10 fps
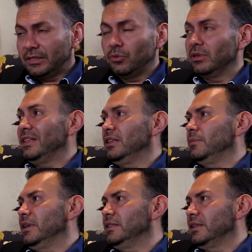So
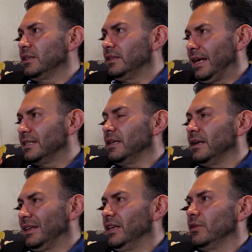lithium has
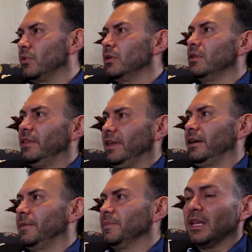a key role there.